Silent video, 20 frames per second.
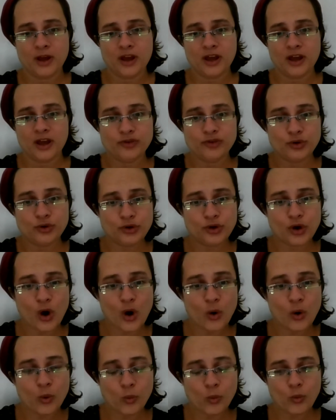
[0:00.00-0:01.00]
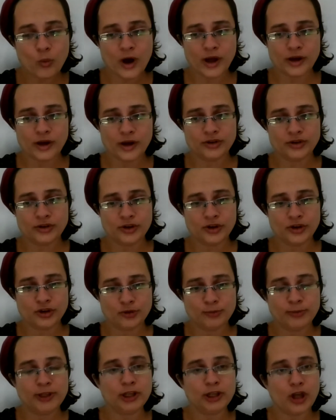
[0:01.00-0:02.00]
if you don't want to
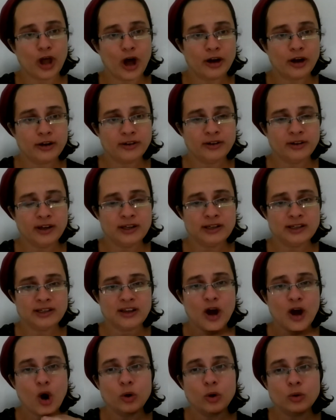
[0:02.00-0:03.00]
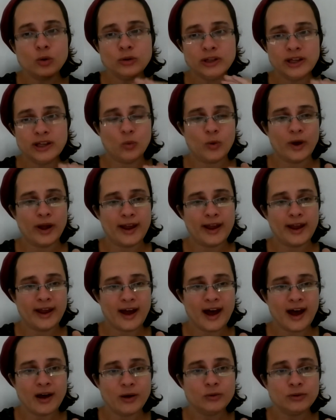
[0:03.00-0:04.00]
be locked in this, the only way
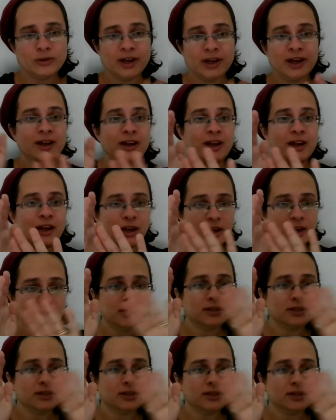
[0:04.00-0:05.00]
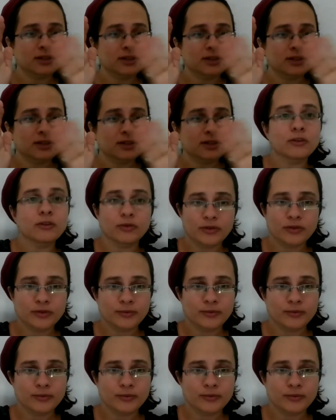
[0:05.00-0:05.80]
out is to leave